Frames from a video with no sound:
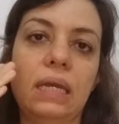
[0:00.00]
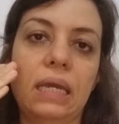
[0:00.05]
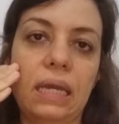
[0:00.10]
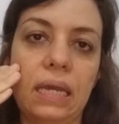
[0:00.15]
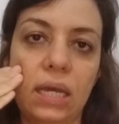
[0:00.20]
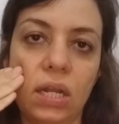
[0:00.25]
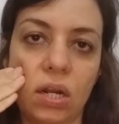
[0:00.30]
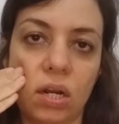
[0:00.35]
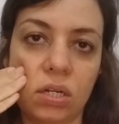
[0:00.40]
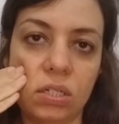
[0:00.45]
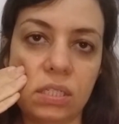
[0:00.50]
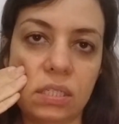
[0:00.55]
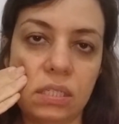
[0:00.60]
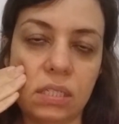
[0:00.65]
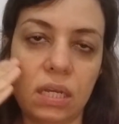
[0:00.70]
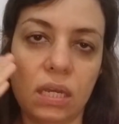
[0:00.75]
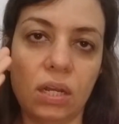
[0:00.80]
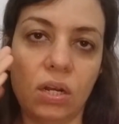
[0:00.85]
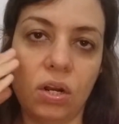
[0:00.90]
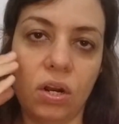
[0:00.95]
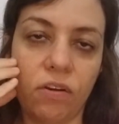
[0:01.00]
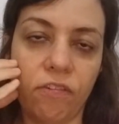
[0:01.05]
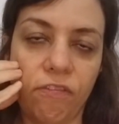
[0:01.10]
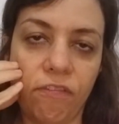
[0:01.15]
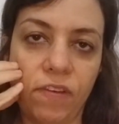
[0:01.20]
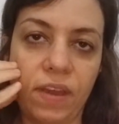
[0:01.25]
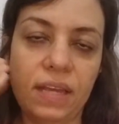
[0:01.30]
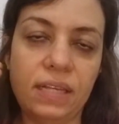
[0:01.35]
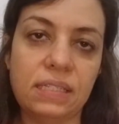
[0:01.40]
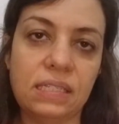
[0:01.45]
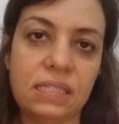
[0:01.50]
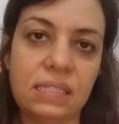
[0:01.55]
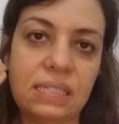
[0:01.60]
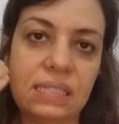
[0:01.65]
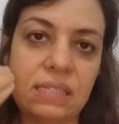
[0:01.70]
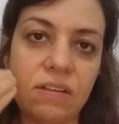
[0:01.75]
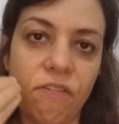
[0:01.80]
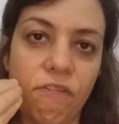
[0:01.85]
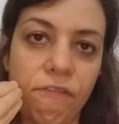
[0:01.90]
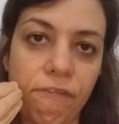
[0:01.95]
In our face
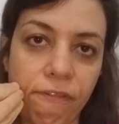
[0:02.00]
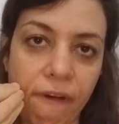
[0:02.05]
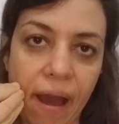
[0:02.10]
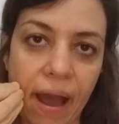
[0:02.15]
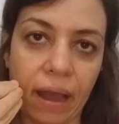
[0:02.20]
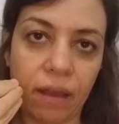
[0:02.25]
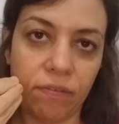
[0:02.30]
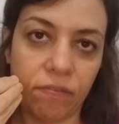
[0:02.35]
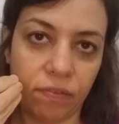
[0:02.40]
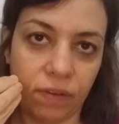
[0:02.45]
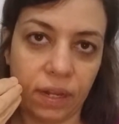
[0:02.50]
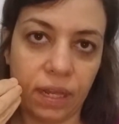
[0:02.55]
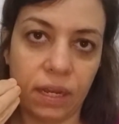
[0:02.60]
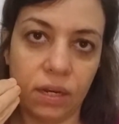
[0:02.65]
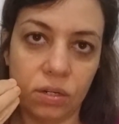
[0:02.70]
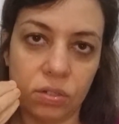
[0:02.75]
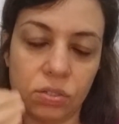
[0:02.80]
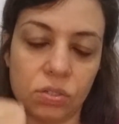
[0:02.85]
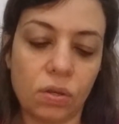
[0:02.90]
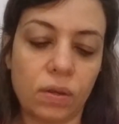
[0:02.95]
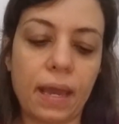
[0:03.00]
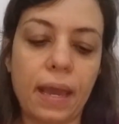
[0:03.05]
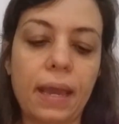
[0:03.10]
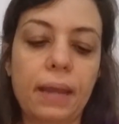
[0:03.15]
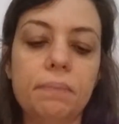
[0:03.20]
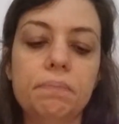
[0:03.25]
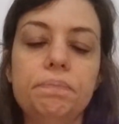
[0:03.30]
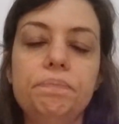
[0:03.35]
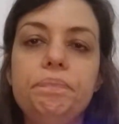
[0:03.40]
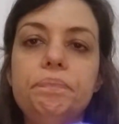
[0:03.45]
is 5 layers. Okay,